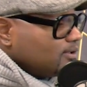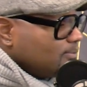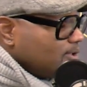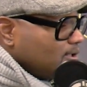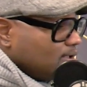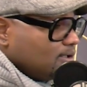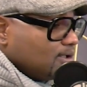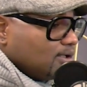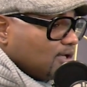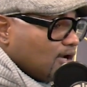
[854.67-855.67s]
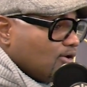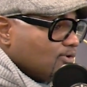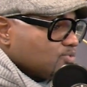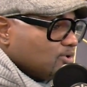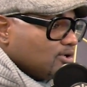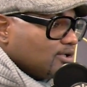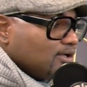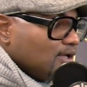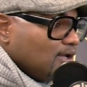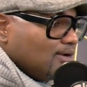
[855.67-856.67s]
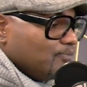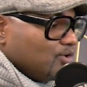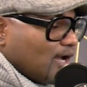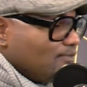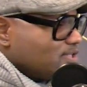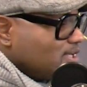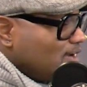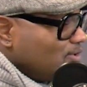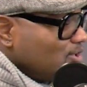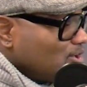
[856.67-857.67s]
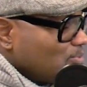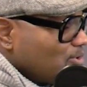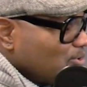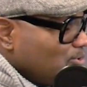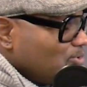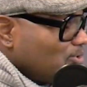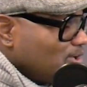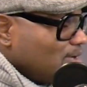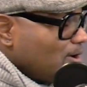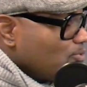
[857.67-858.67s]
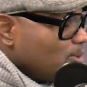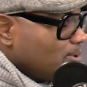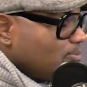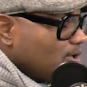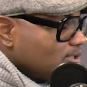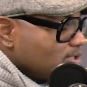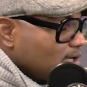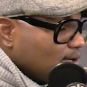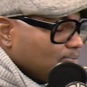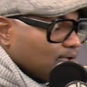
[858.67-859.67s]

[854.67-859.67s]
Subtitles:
I mean, and I always will, and obviously having a younger brother going to Notre Dame, I rip him all the time.